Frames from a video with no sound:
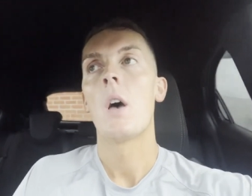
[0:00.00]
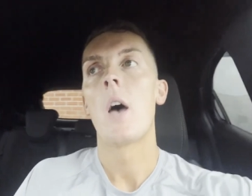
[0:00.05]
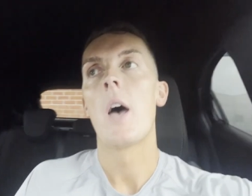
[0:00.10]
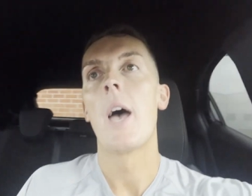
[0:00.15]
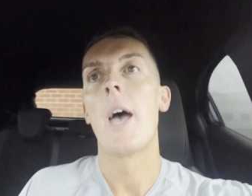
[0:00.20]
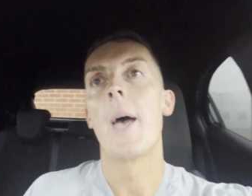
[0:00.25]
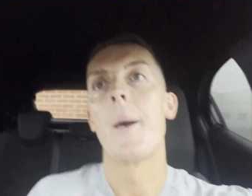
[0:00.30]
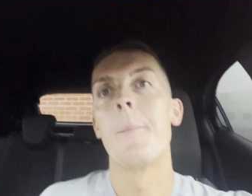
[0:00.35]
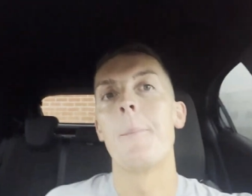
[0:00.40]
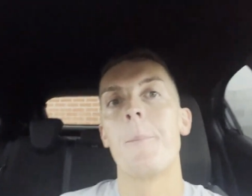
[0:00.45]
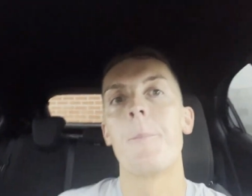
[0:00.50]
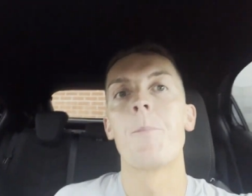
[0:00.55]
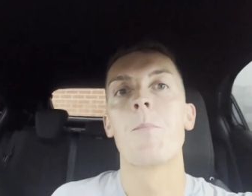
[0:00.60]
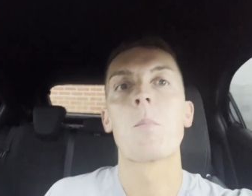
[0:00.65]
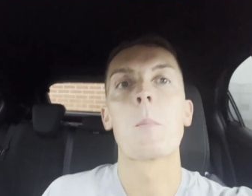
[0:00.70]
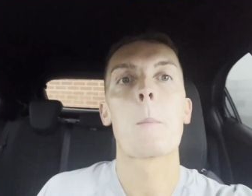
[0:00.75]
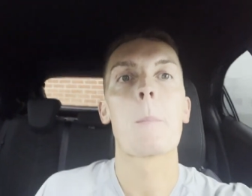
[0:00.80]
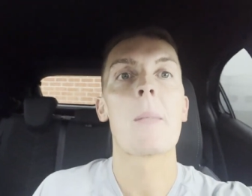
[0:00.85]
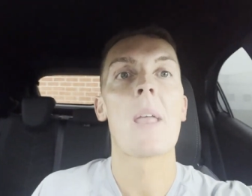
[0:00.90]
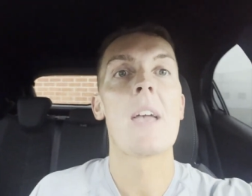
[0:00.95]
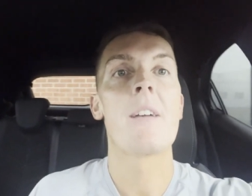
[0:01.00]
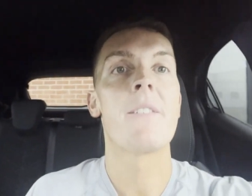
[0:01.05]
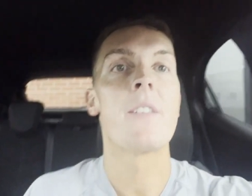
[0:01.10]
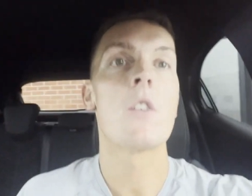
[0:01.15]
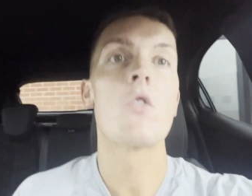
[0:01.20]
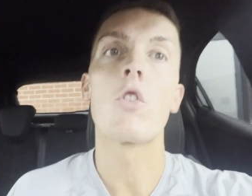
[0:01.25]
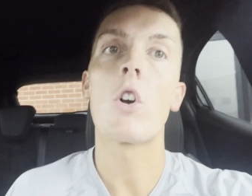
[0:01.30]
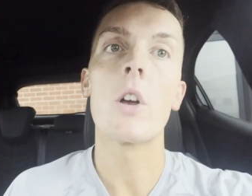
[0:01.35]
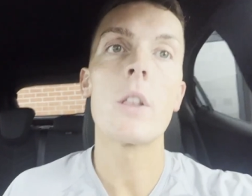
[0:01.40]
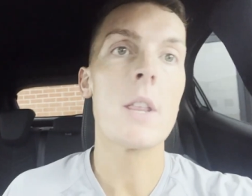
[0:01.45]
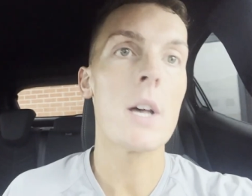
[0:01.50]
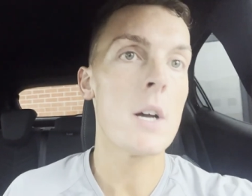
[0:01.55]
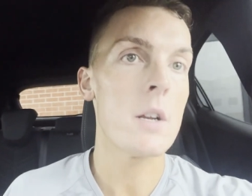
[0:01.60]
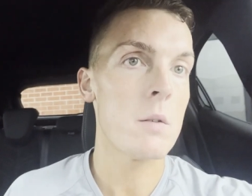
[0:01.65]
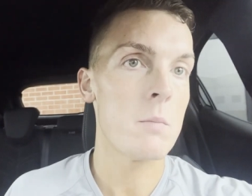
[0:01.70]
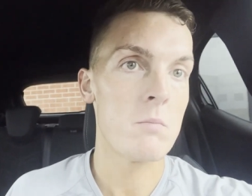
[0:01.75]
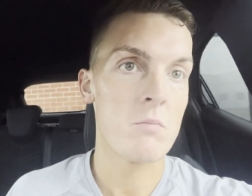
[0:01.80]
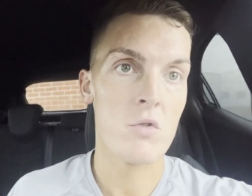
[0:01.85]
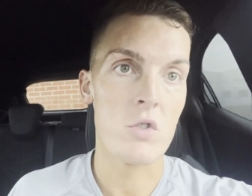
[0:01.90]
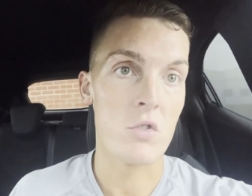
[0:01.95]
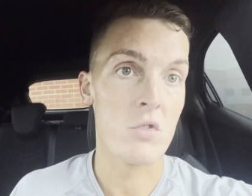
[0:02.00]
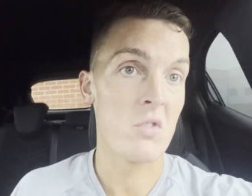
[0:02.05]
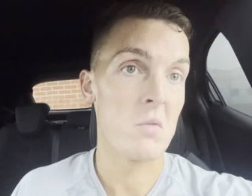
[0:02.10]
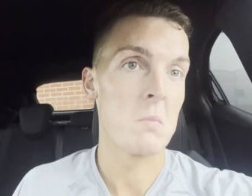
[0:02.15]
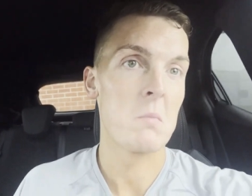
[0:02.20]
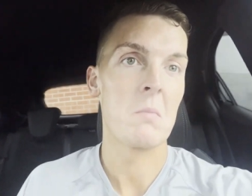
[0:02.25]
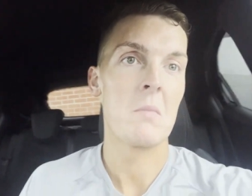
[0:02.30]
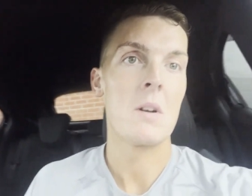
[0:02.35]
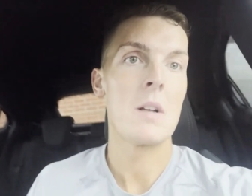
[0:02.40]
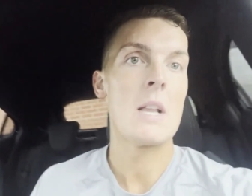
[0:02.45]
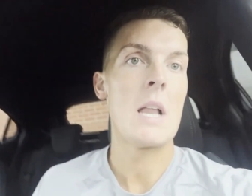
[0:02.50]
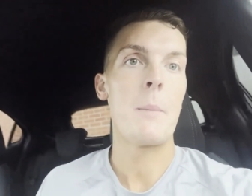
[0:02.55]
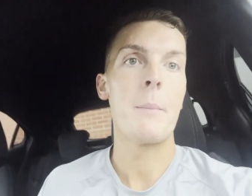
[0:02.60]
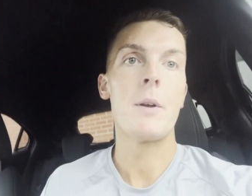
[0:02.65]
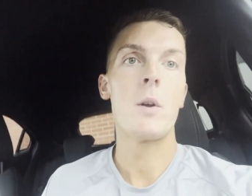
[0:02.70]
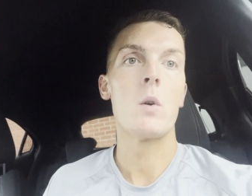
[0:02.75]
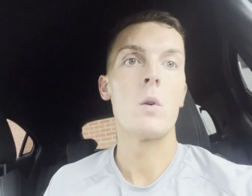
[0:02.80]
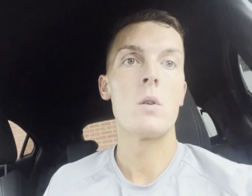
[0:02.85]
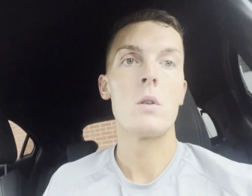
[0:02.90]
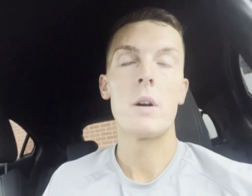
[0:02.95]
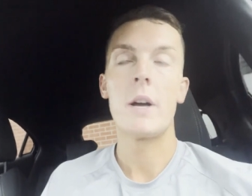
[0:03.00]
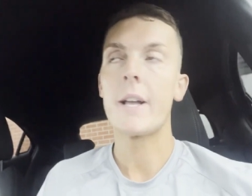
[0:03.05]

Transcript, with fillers: Um, if you enjoyed that, just let me know.